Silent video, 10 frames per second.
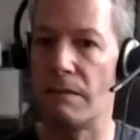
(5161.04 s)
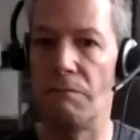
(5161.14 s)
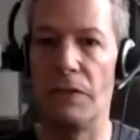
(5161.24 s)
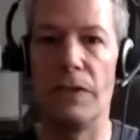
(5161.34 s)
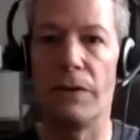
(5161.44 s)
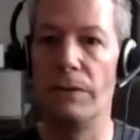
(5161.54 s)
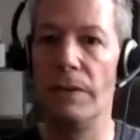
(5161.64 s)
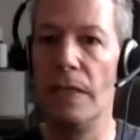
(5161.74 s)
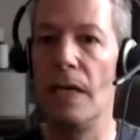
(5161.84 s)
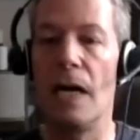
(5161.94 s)
you know
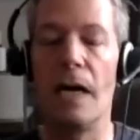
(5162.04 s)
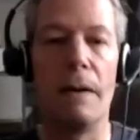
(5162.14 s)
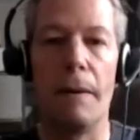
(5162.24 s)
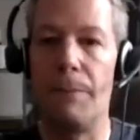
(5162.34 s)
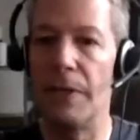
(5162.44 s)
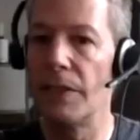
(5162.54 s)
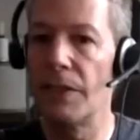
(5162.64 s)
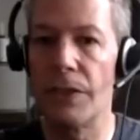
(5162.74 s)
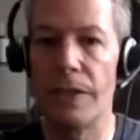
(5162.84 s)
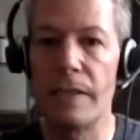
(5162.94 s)
a bill of
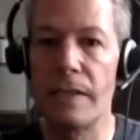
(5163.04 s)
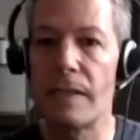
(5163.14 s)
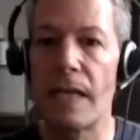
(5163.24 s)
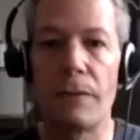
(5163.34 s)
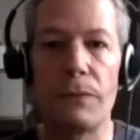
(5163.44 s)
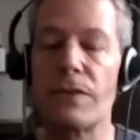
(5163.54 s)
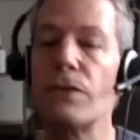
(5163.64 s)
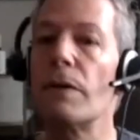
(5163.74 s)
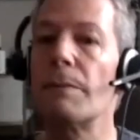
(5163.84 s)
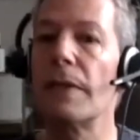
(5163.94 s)
goods that was
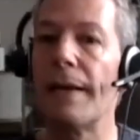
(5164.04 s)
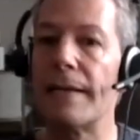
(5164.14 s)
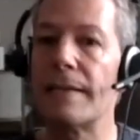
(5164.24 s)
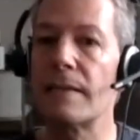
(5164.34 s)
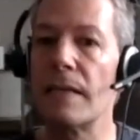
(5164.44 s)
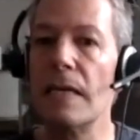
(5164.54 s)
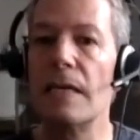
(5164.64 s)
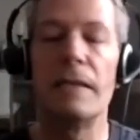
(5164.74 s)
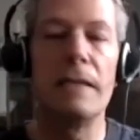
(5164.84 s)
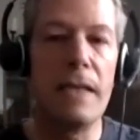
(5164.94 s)
normalized
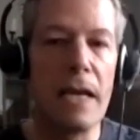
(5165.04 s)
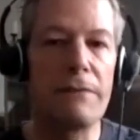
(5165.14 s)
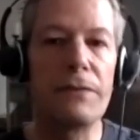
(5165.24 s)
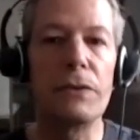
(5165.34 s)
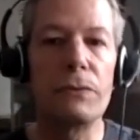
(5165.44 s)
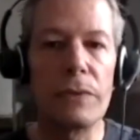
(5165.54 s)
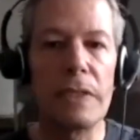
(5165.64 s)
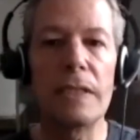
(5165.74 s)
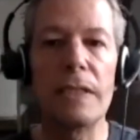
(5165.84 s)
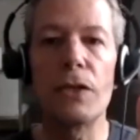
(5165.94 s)
never
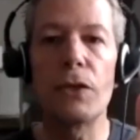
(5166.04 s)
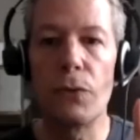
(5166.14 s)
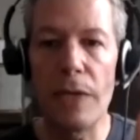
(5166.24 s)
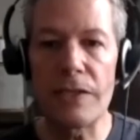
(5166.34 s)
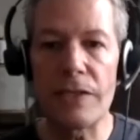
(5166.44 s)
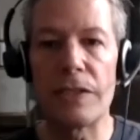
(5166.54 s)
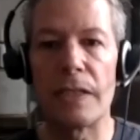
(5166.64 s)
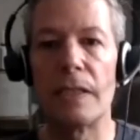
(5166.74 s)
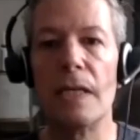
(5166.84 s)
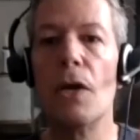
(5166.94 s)
really
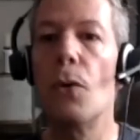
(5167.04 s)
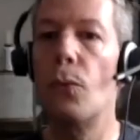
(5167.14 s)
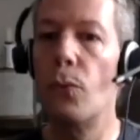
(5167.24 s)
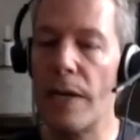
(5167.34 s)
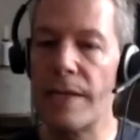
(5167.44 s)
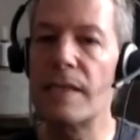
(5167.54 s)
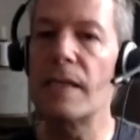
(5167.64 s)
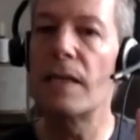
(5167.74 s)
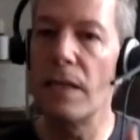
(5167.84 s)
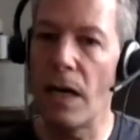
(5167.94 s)
questioned was it
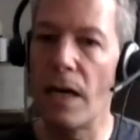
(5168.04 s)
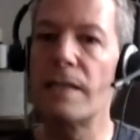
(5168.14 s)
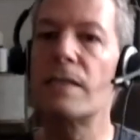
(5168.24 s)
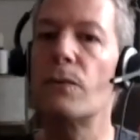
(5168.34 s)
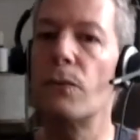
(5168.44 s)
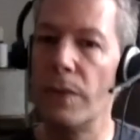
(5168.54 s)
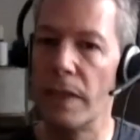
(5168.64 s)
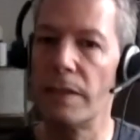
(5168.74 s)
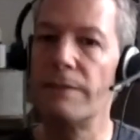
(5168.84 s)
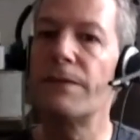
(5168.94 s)
god's
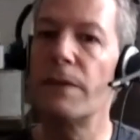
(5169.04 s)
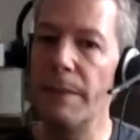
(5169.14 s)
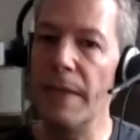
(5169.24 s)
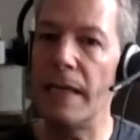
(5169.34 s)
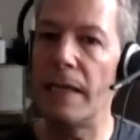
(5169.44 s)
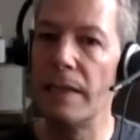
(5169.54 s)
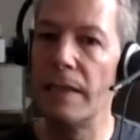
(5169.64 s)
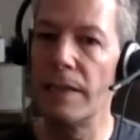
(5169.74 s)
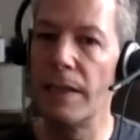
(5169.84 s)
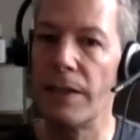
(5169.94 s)
will for me
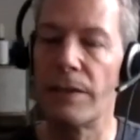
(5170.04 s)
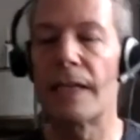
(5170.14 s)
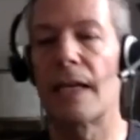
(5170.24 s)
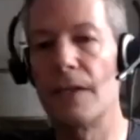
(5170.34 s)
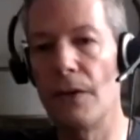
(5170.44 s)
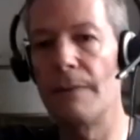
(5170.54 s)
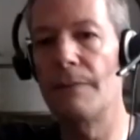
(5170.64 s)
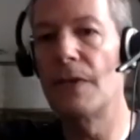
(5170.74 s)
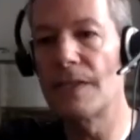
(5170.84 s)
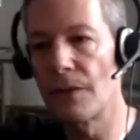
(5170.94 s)
you know like i know i'm
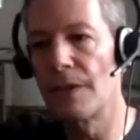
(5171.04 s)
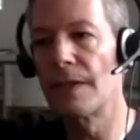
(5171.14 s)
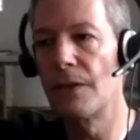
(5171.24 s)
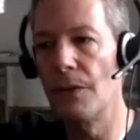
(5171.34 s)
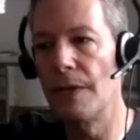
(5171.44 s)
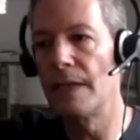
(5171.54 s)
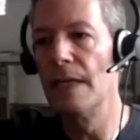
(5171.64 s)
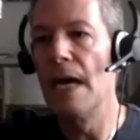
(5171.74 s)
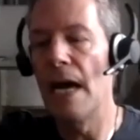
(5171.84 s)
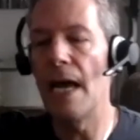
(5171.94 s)
sort of going
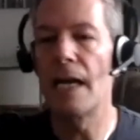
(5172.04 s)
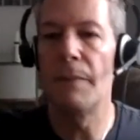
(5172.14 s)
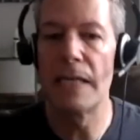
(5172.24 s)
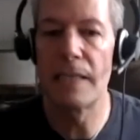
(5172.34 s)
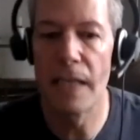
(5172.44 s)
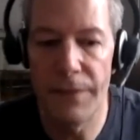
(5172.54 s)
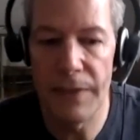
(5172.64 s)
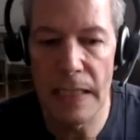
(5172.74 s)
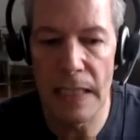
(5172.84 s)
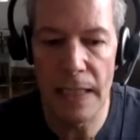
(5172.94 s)
ahead of myself
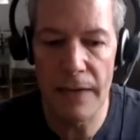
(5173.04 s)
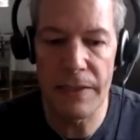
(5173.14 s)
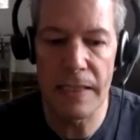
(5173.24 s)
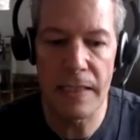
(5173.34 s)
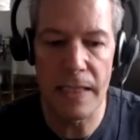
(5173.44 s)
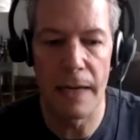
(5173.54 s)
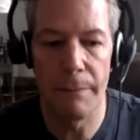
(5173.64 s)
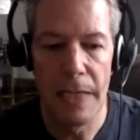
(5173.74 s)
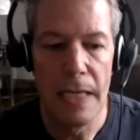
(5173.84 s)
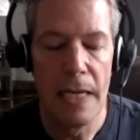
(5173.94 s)
in the 11th step
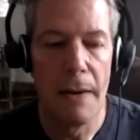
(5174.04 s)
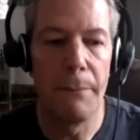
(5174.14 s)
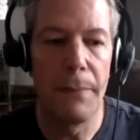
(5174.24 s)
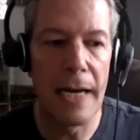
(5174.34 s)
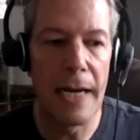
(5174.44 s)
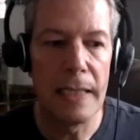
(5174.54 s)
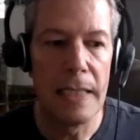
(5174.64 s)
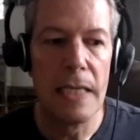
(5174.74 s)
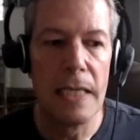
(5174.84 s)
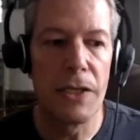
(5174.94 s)
okay, but yeah.
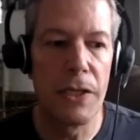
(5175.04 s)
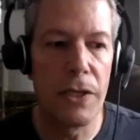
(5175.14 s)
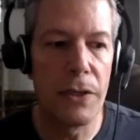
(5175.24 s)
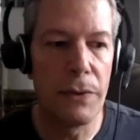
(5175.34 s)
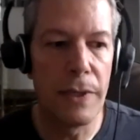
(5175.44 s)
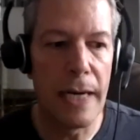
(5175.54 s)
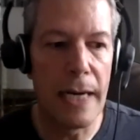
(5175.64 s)
you know